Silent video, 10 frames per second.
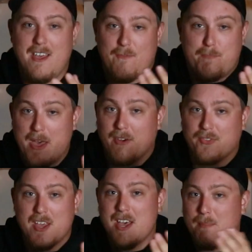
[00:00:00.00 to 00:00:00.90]
I've
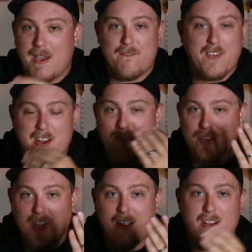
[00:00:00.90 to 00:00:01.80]
built my fair
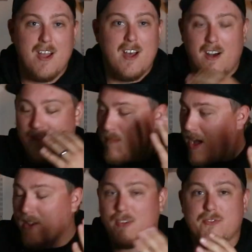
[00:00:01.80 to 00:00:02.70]
share of
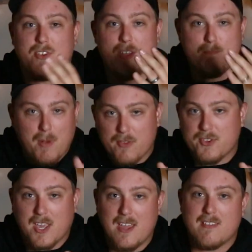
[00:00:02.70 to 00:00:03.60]
models and
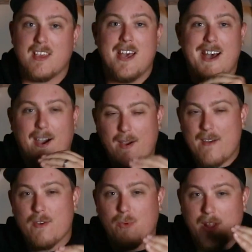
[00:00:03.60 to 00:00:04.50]
balsa kits.
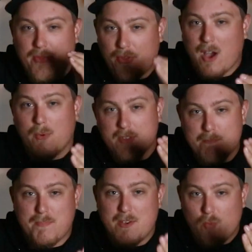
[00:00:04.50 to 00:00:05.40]
However, what I thought was
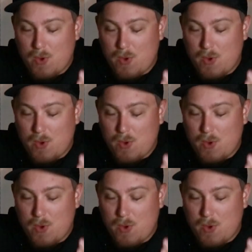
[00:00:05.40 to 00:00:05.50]
a bit